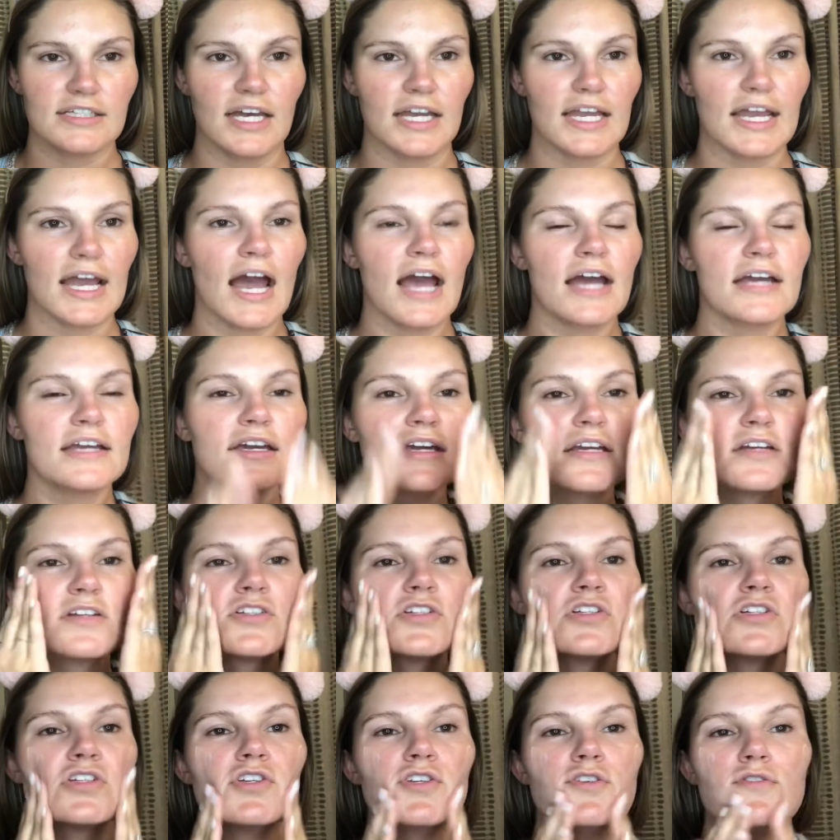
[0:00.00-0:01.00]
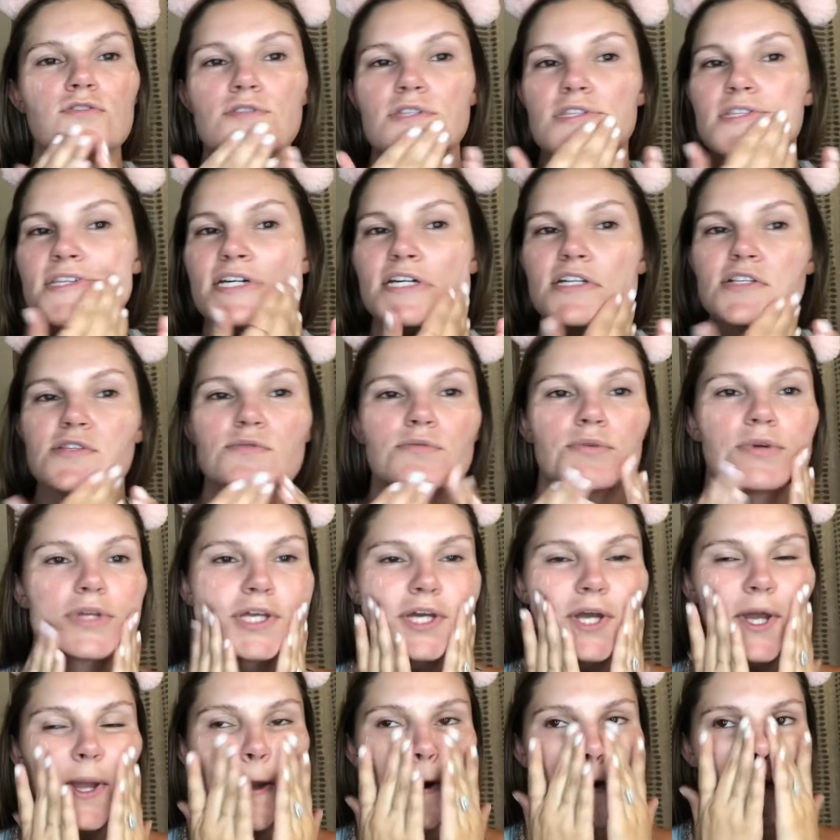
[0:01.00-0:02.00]
Like I can't just use this
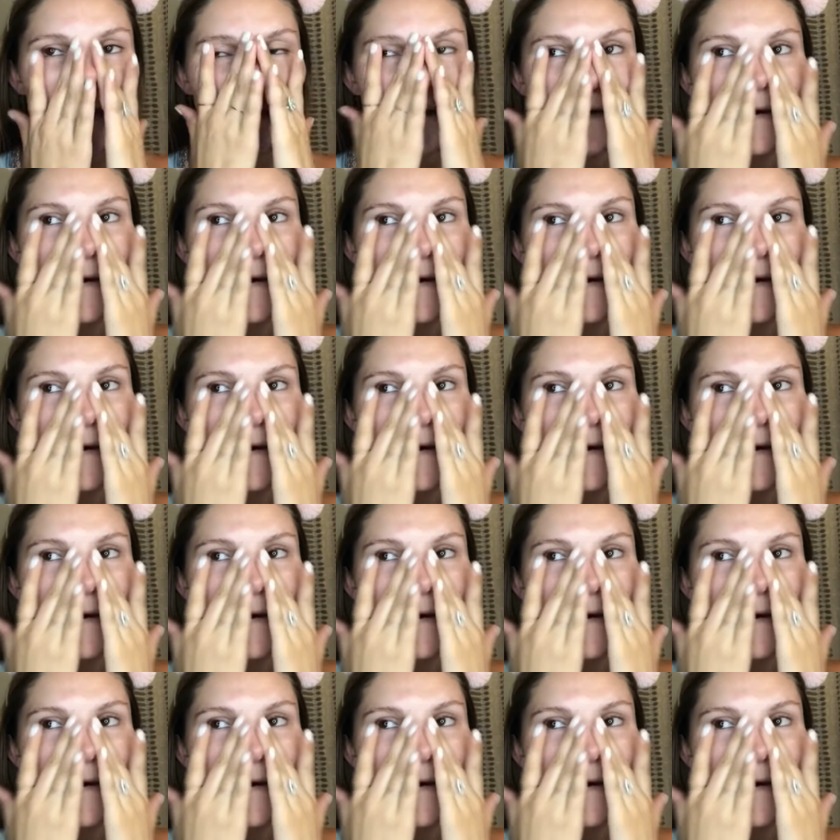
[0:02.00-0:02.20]
really